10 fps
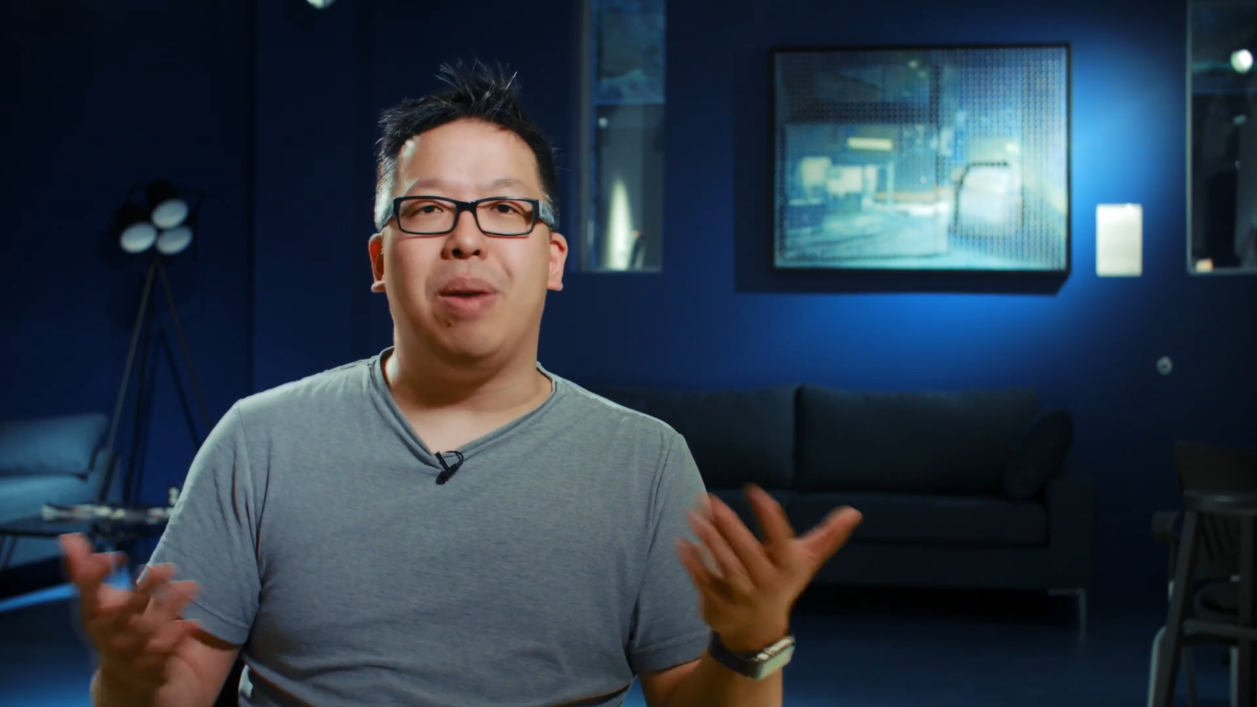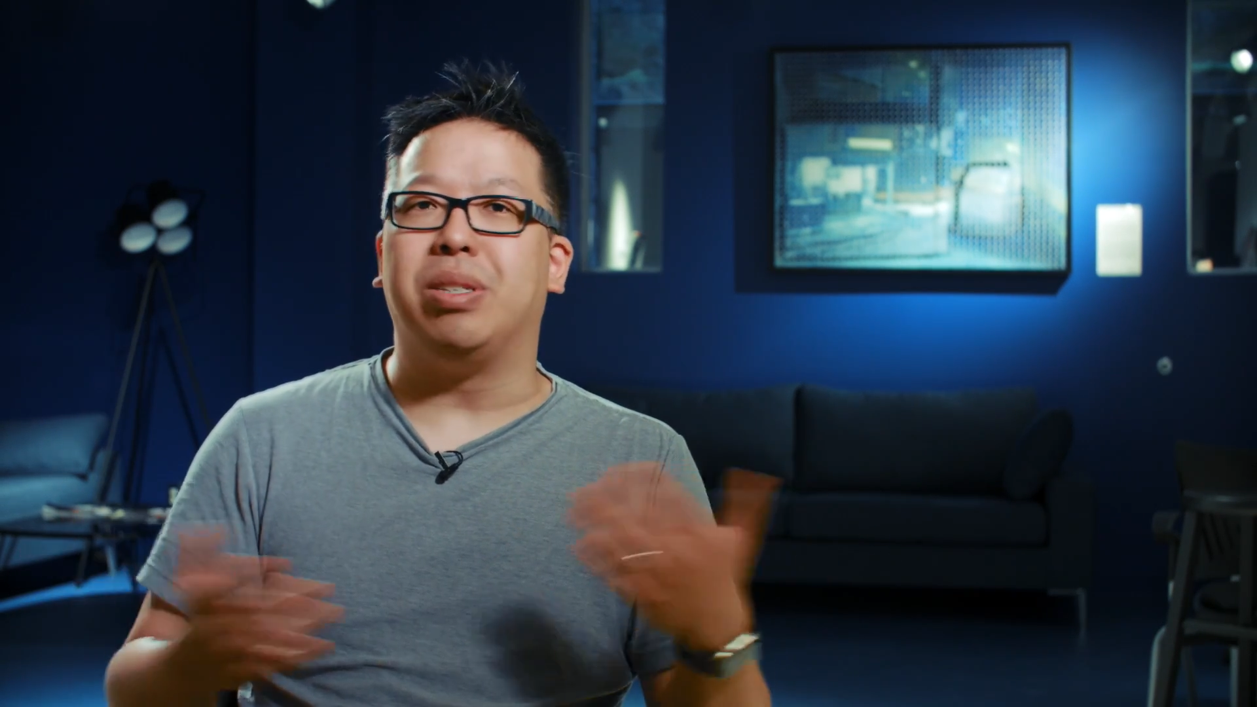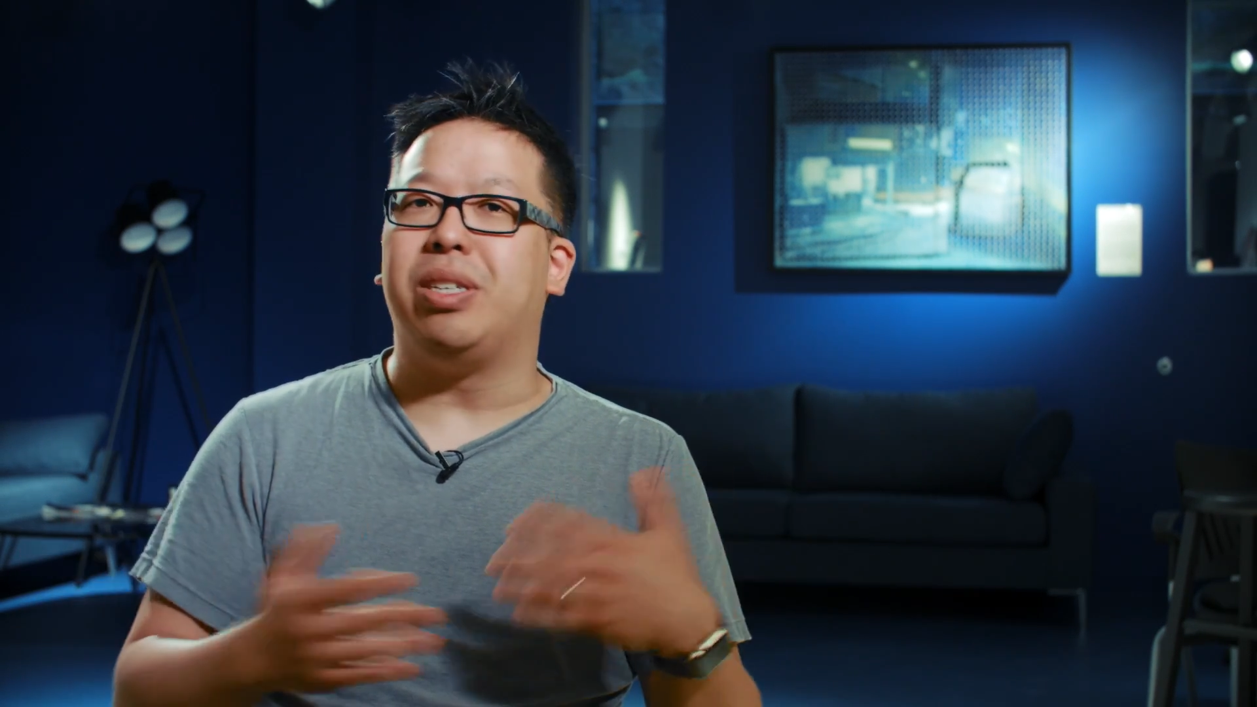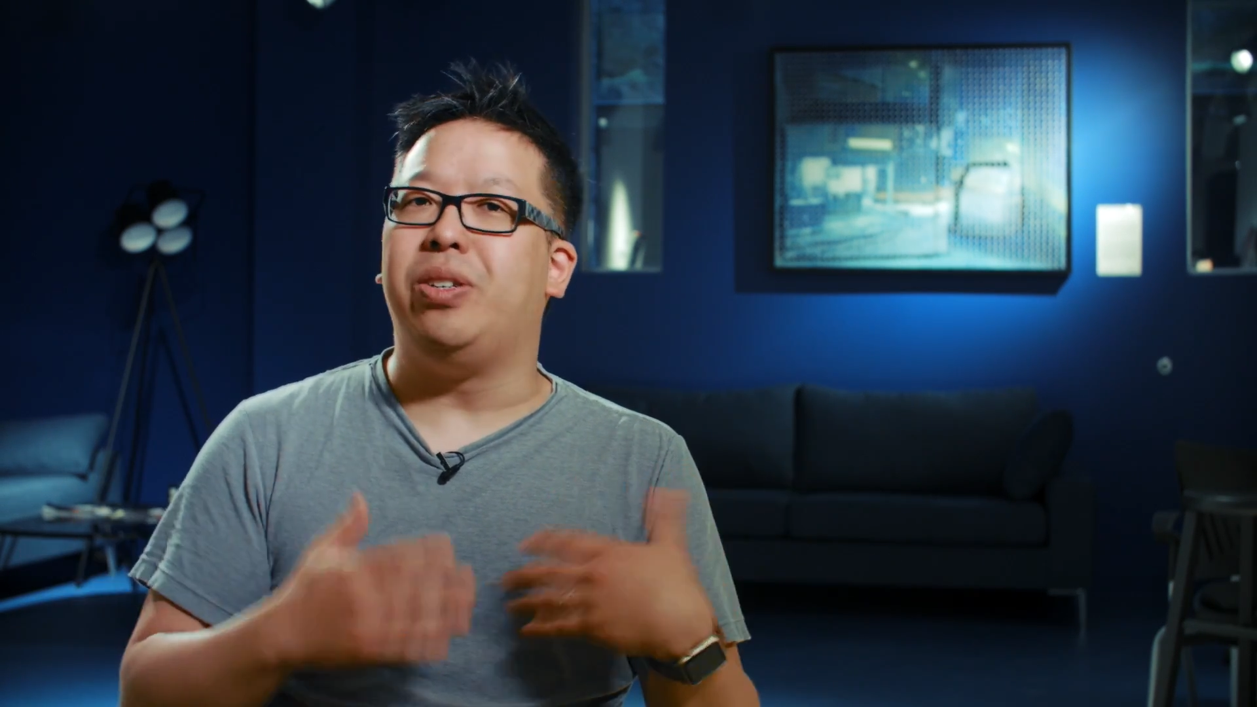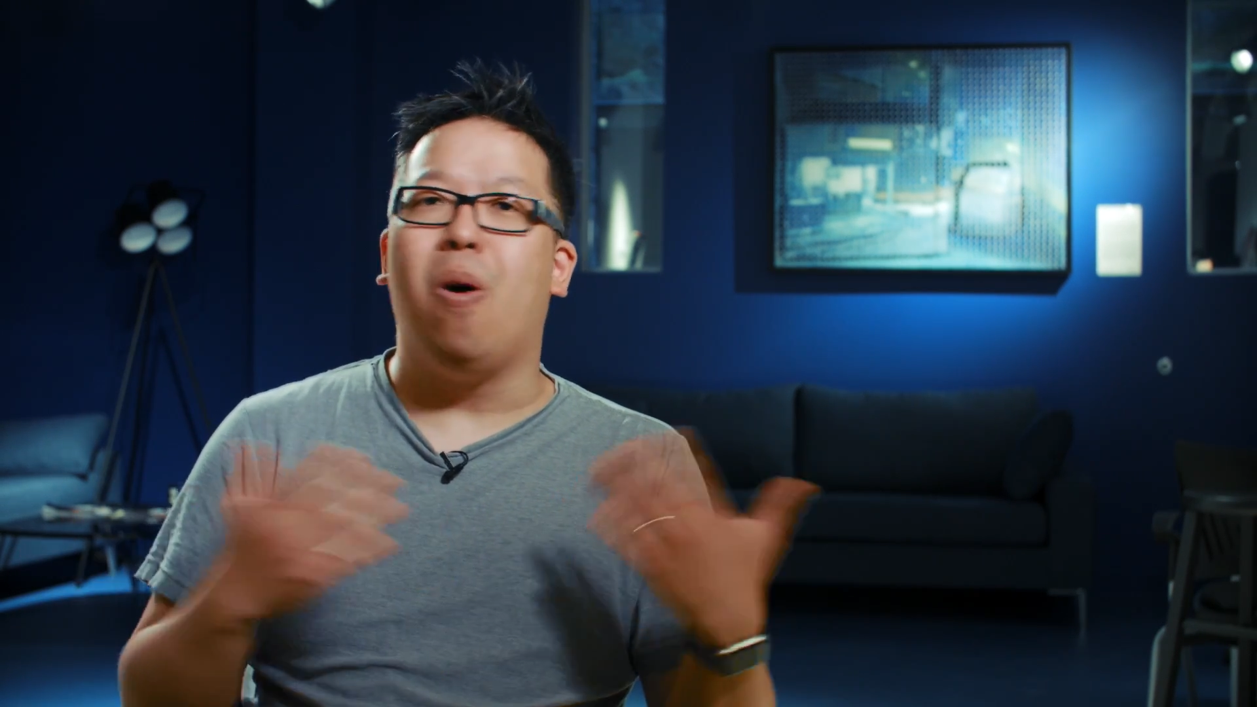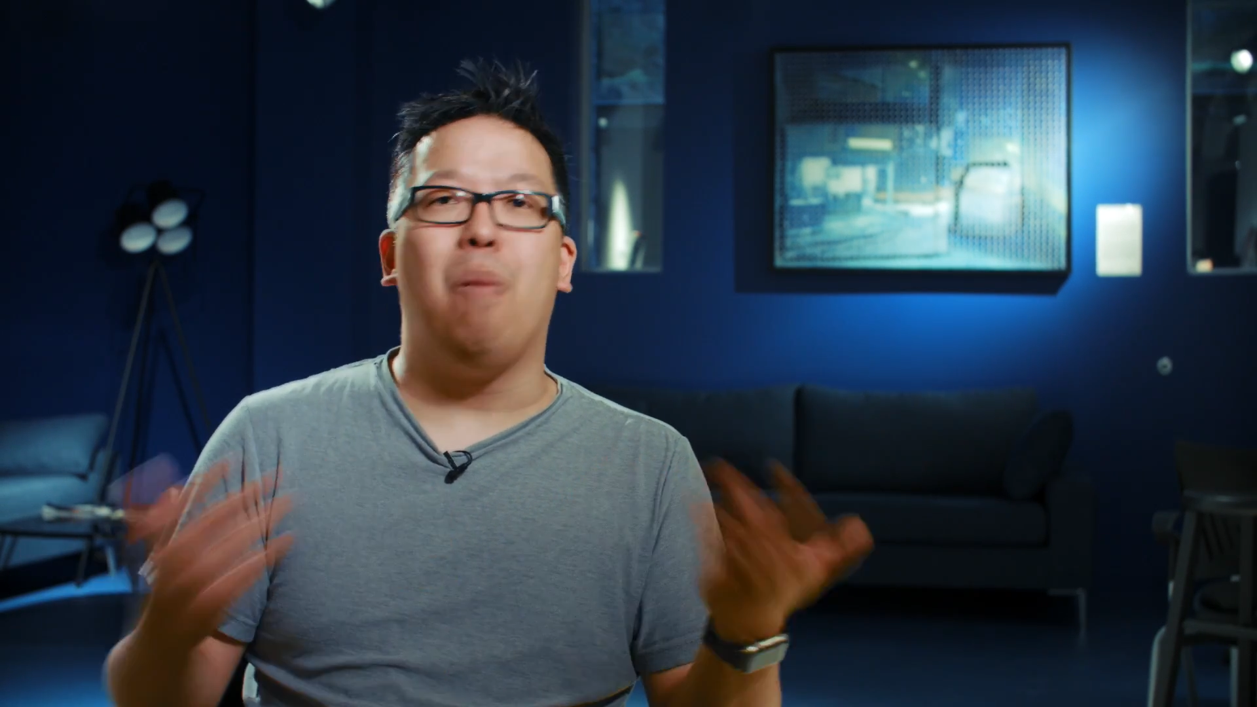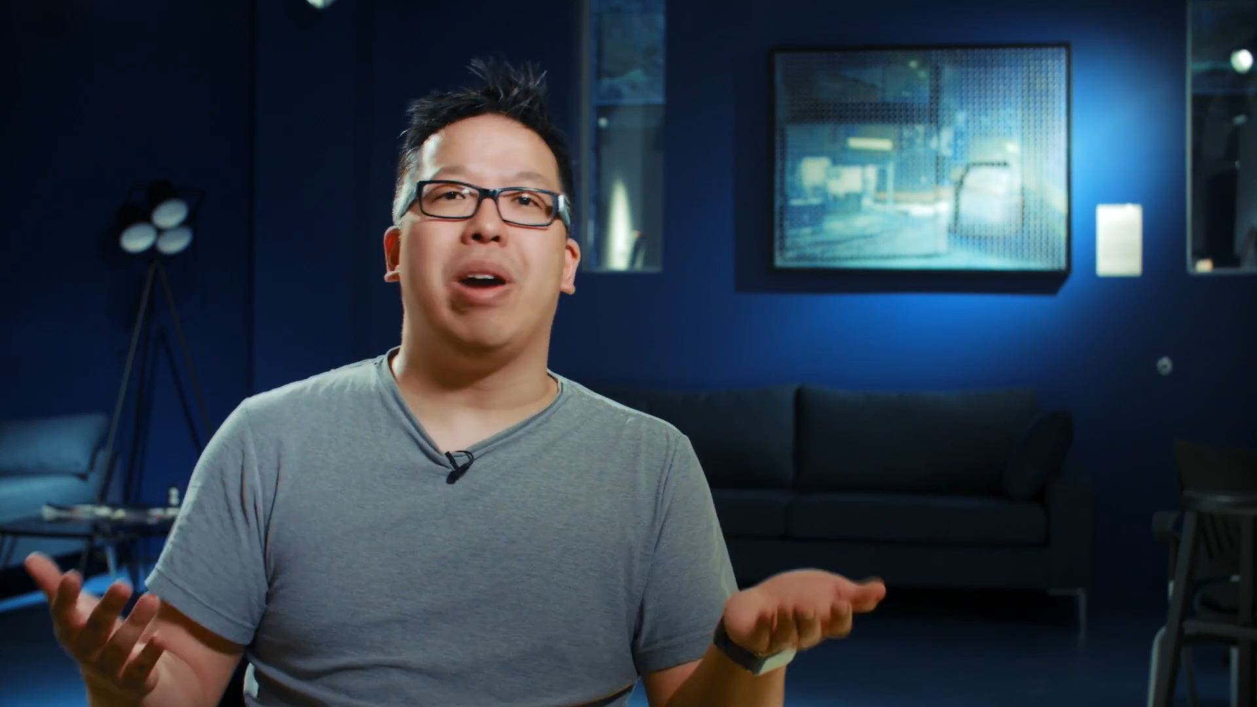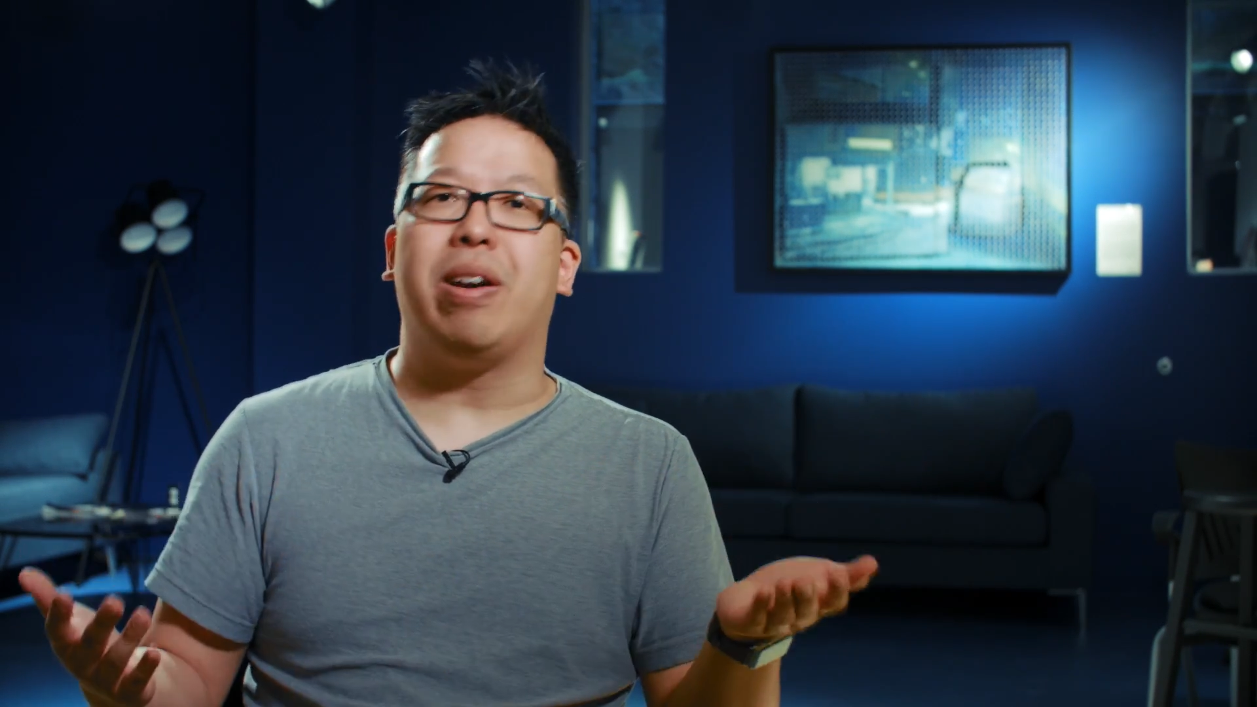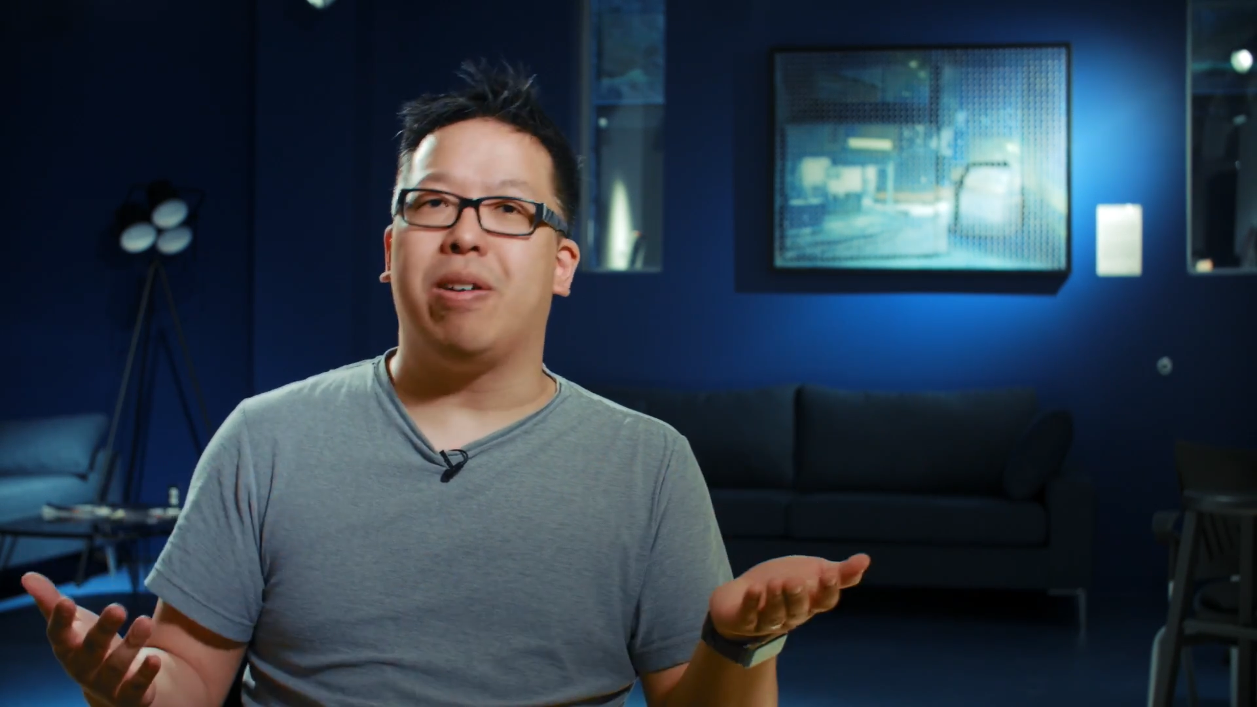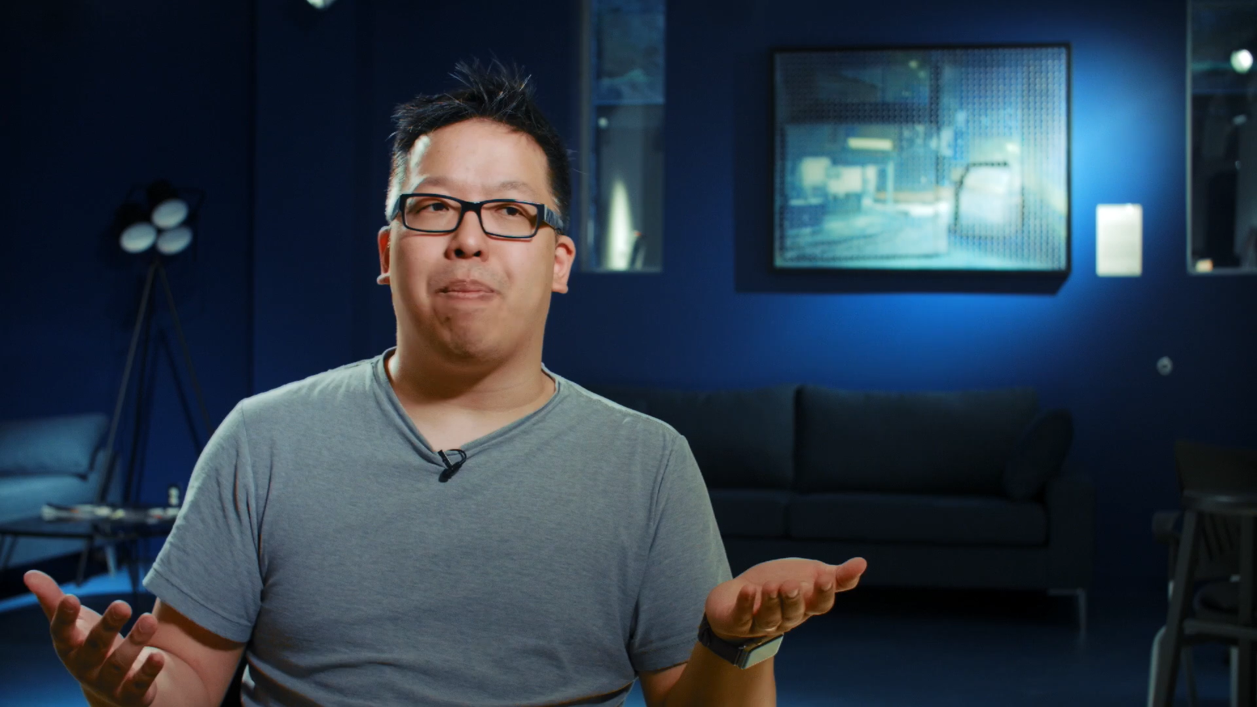It was a no-brainer